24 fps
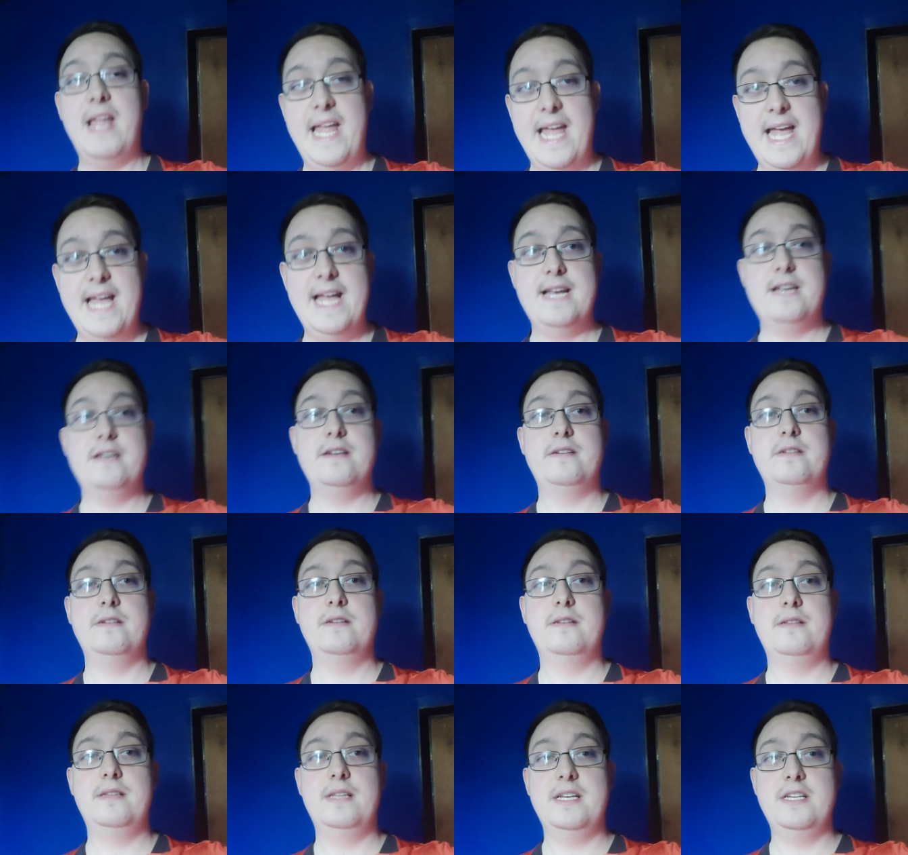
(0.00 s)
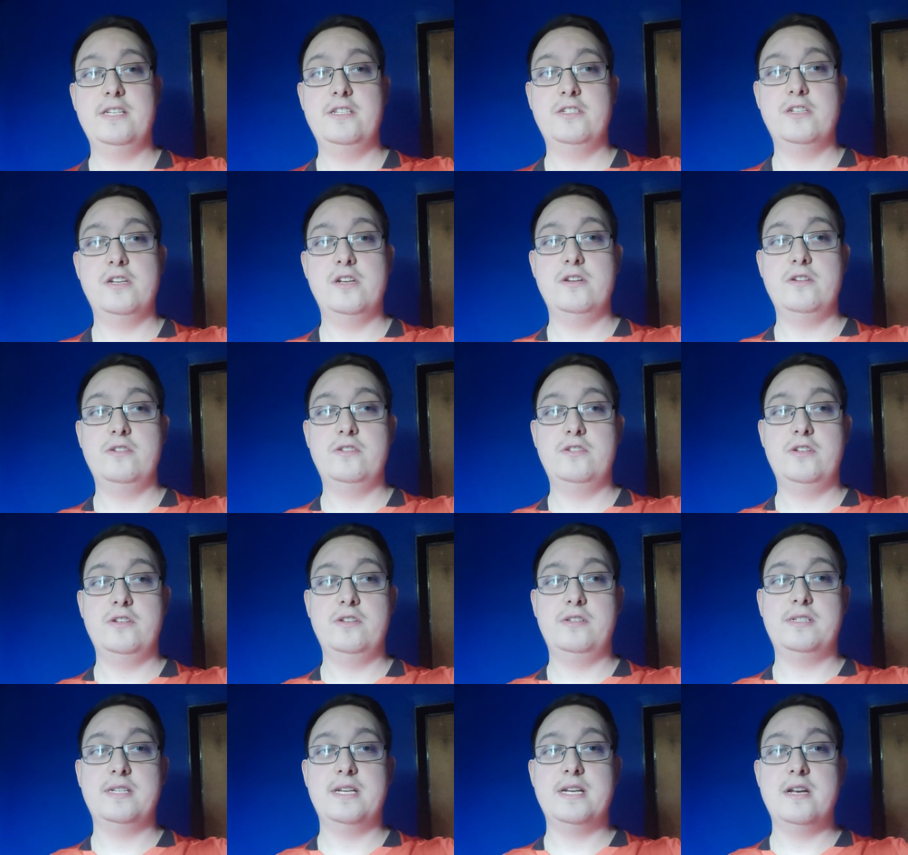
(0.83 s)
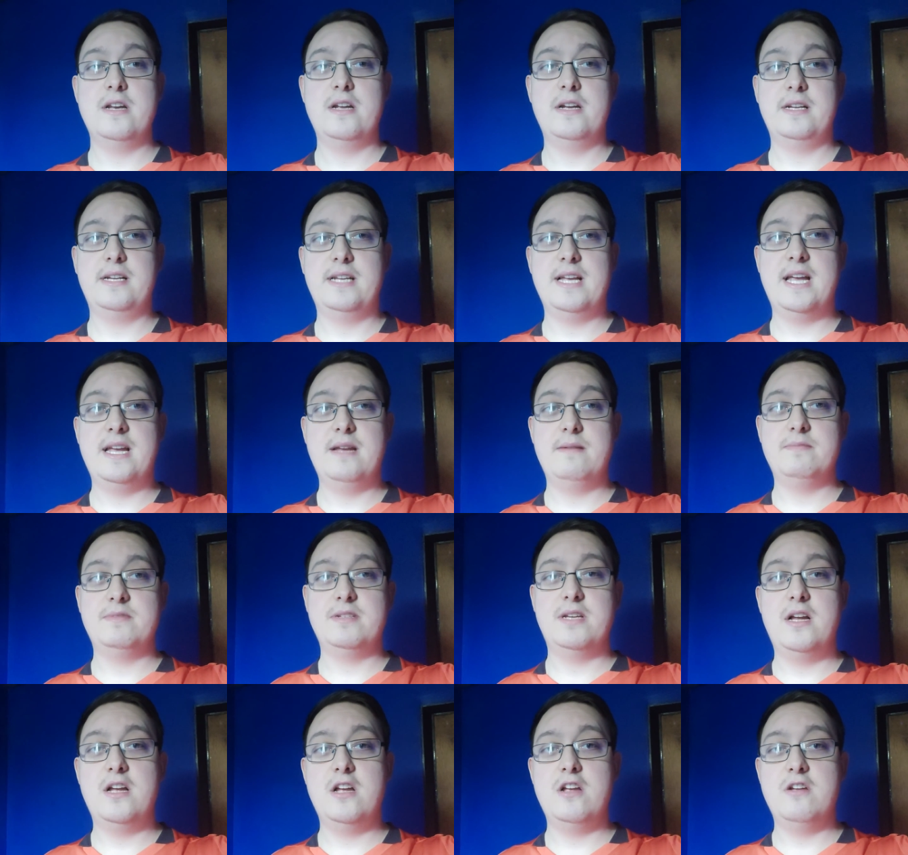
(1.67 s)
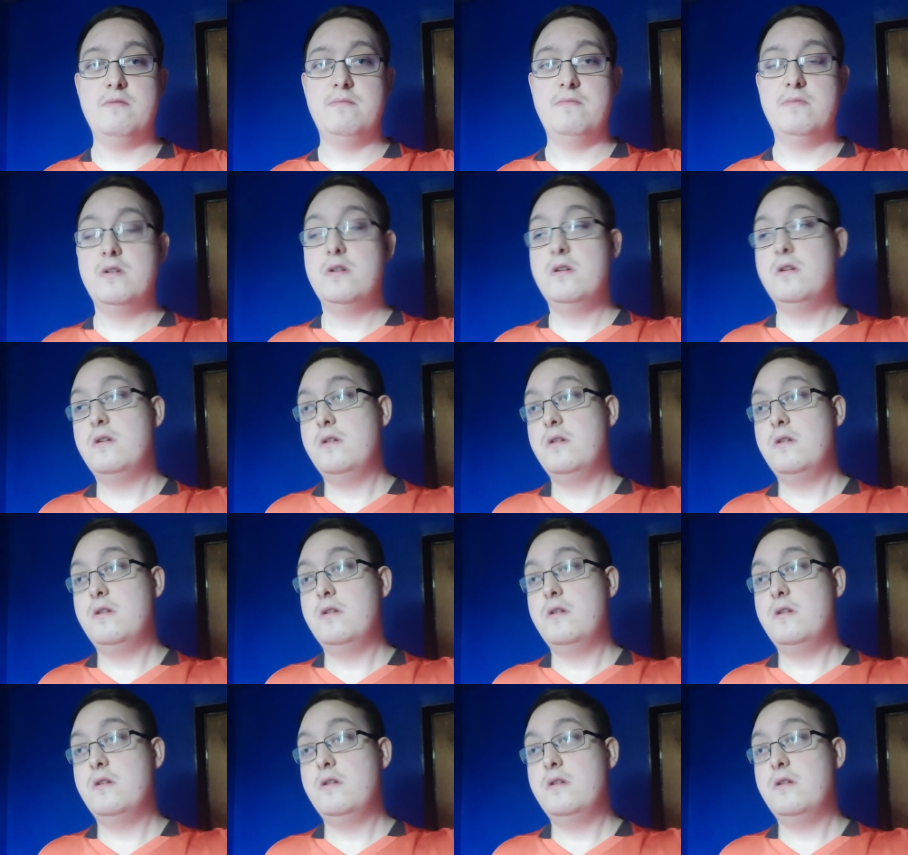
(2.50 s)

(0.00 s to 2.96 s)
and they show Tuesday night games at home